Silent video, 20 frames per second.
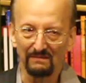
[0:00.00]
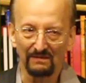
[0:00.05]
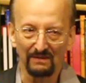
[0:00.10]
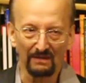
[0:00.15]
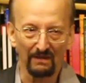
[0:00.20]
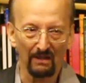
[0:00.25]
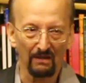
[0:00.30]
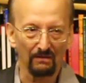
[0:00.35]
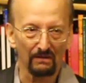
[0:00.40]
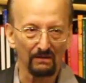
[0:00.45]

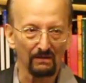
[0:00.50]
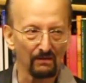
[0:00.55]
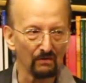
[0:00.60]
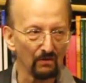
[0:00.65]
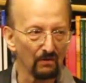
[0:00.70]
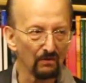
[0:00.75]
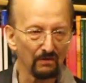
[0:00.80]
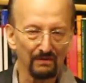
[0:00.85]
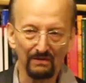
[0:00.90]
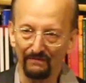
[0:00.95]
the Golden
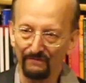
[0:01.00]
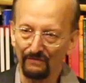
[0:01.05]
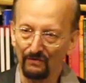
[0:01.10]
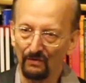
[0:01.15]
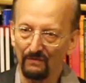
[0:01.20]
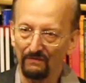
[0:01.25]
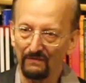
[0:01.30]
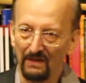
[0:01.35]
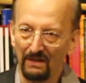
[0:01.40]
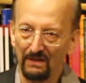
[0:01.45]
Dawn, the
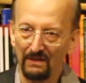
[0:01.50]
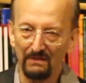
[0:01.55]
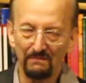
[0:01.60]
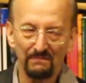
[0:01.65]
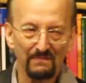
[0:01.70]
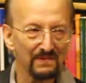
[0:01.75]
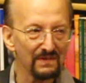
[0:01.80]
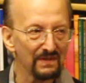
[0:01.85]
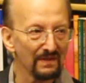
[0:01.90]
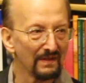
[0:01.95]
4
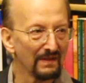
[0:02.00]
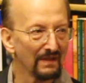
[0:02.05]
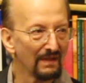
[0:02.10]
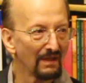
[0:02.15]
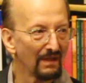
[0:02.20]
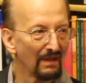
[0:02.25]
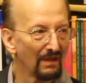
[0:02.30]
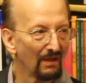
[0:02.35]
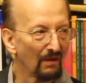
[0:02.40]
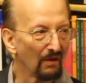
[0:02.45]
volumes,
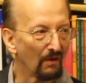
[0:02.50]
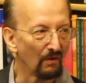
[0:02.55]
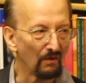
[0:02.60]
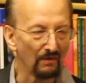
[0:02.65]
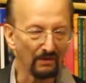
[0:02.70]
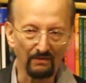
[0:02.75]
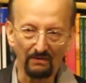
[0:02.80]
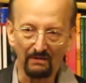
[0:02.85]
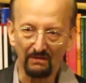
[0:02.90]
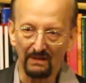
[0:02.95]

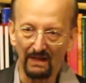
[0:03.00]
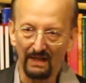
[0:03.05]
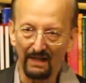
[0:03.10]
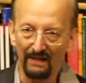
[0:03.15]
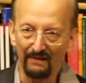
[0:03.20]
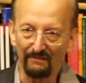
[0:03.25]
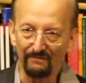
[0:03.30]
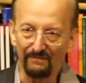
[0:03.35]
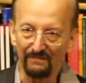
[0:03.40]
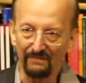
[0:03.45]
or you could
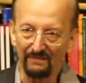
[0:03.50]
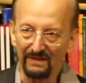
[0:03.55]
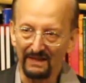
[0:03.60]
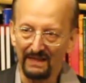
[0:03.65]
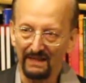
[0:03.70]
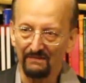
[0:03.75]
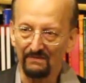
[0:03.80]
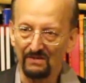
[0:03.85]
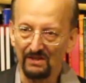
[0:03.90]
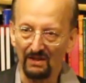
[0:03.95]
have
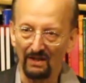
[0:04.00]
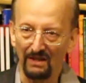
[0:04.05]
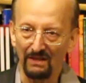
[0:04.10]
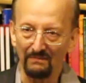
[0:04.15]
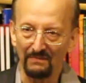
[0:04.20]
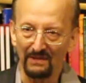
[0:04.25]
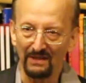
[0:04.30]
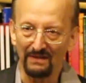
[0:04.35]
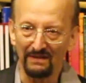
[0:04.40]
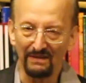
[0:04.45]
Key of
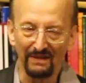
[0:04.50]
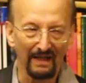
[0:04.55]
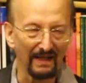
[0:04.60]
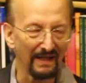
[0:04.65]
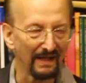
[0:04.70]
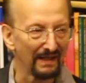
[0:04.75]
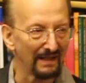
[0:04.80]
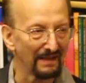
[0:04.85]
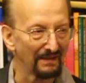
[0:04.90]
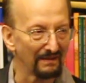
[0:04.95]
Solomon
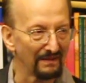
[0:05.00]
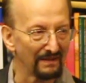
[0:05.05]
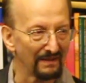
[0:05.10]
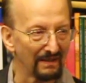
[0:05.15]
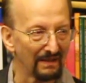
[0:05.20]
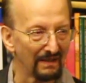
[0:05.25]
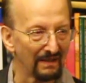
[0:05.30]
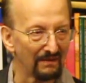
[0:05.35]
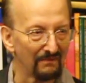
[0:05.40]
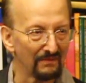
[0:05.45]

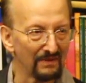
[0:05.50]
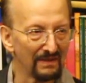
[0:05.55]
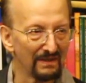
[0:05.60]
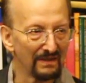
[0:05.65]
and